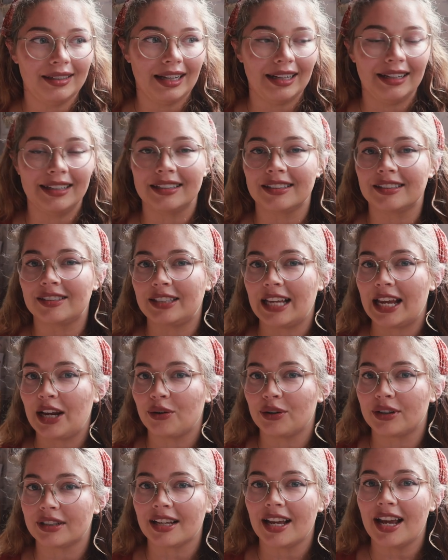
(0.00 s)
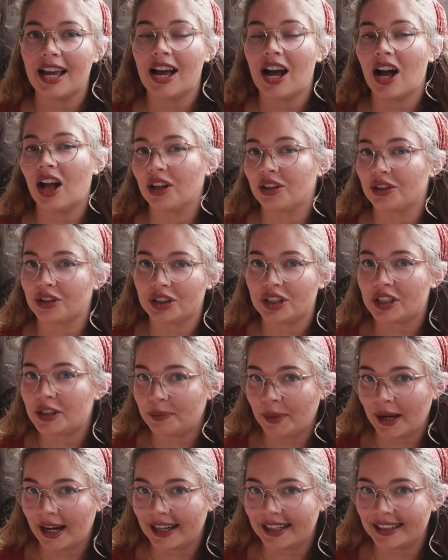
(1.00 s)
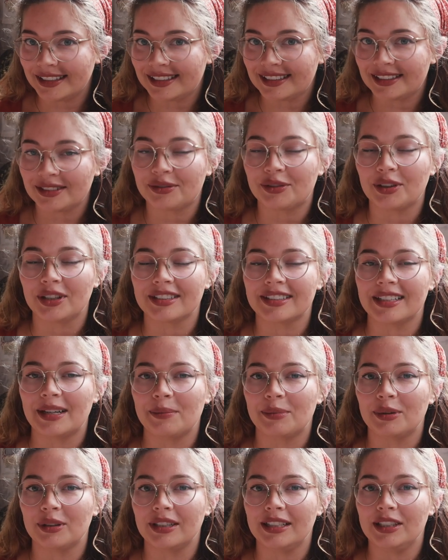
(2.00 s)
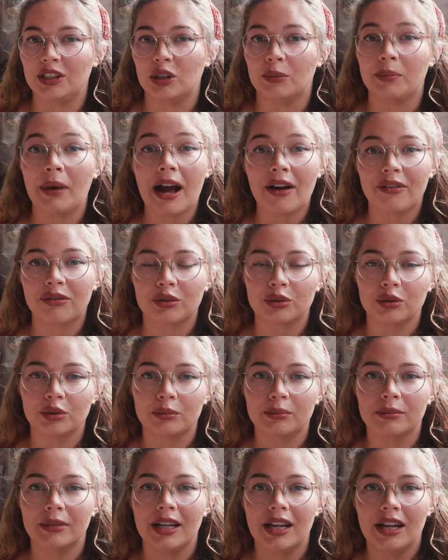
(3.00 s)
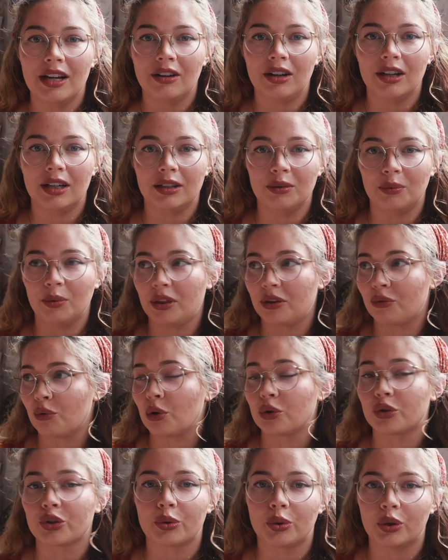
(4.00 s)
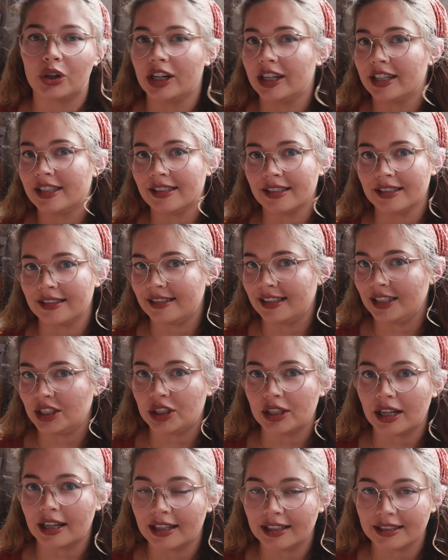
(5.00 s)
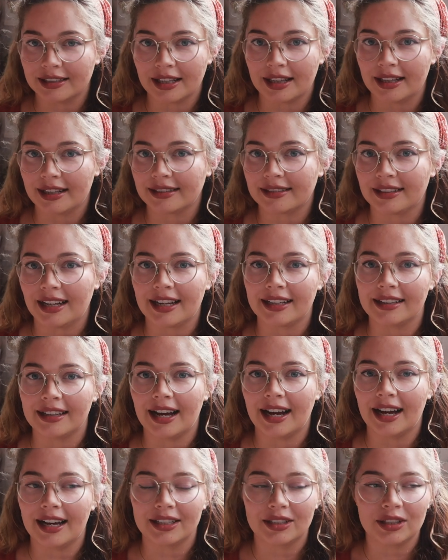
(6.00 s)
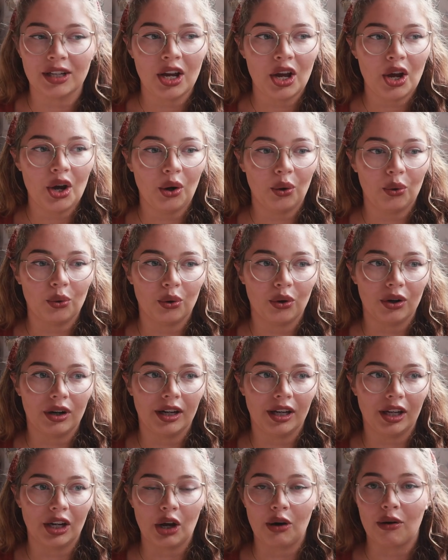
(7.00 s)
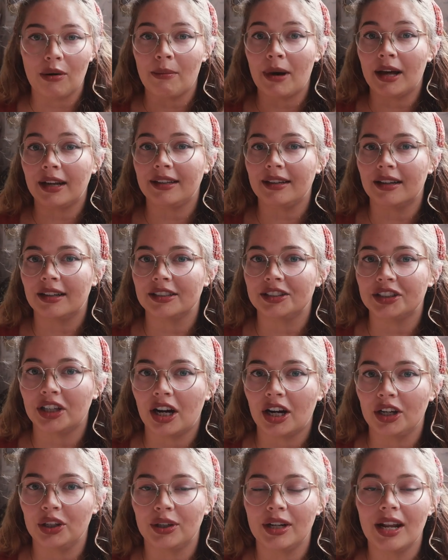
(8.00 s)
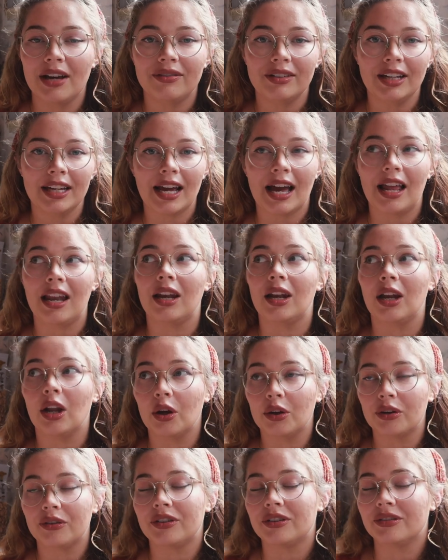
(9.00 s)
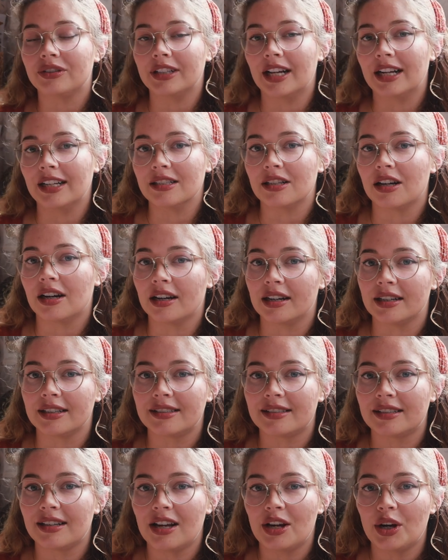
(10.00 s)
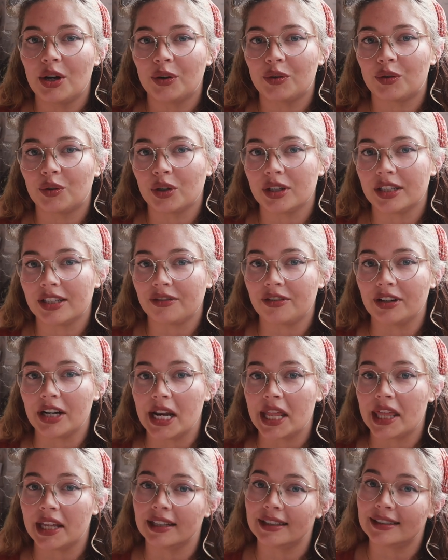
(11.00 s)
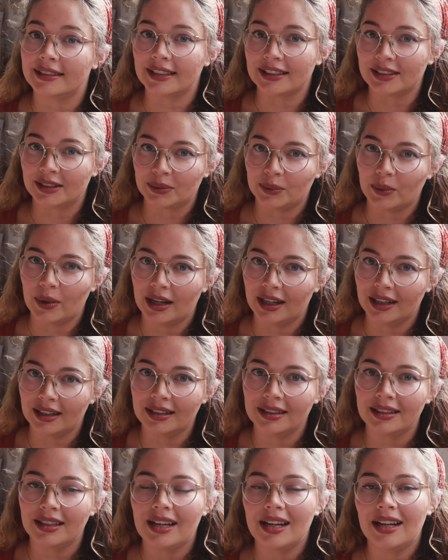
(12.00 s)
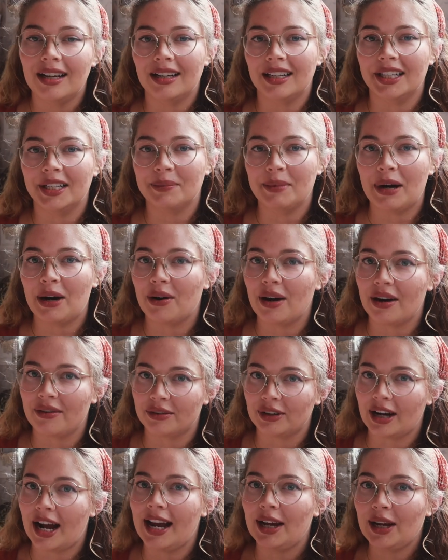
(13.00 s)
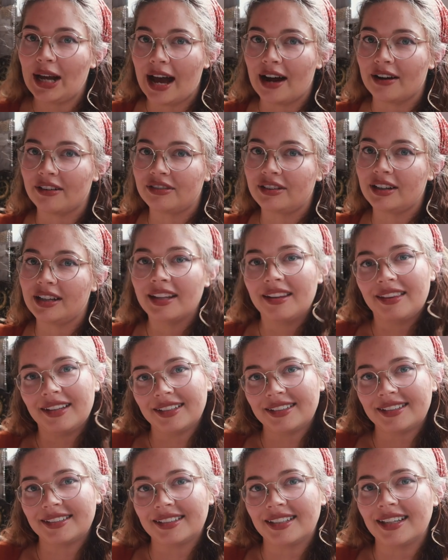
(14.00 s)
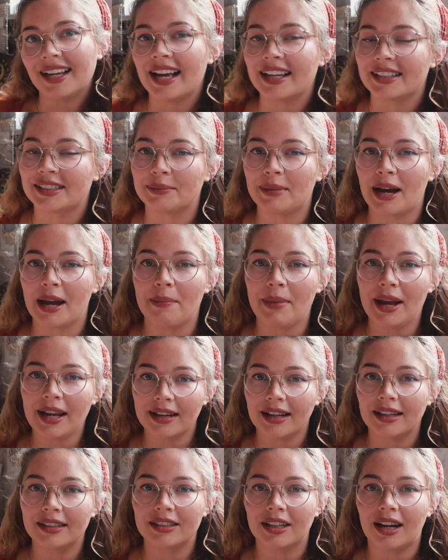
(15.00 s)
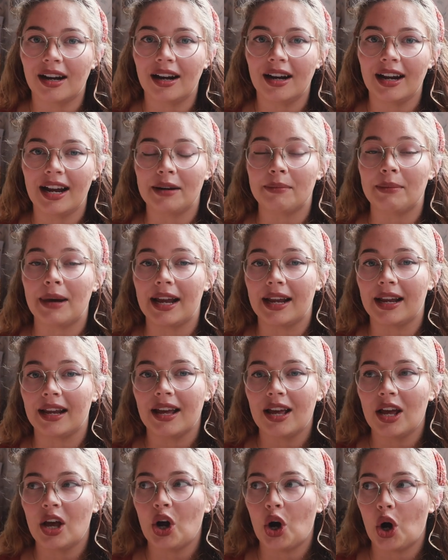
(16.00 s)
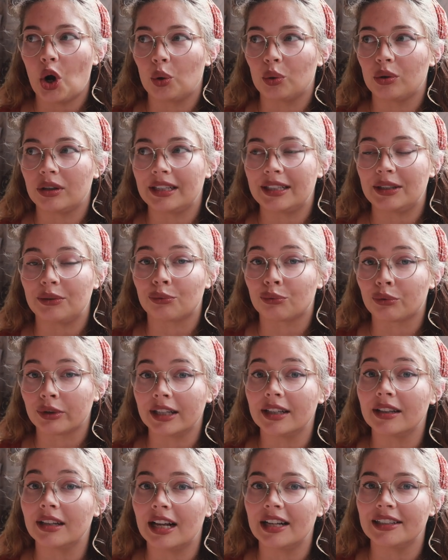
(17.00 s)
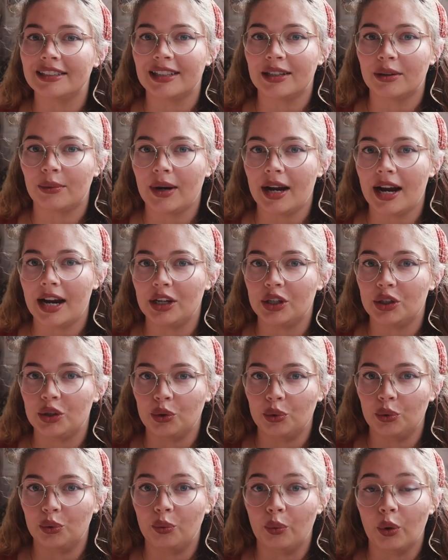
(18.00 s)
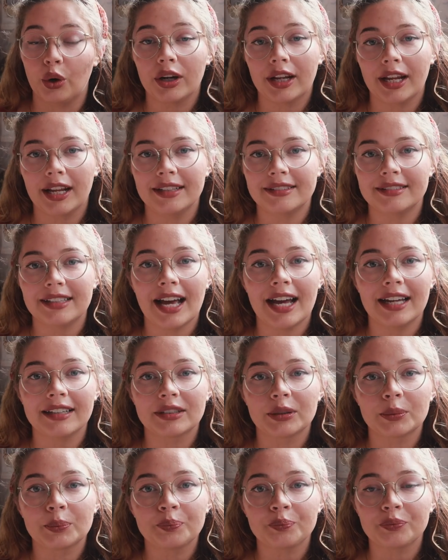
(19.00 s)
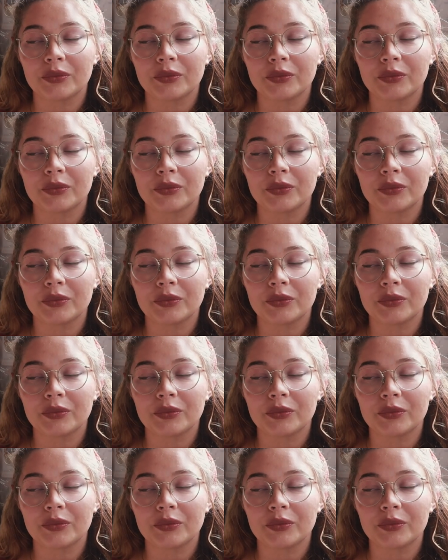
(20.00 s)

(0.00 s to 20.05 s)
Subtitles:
a little sacred altar space, for example, in your bathroom with rose quartz and seashells and things like that. Or, you know, a money altar. You can have like a lot of different altars for different things as well. However, I have this as my main altar and my only real altar where I do workings at.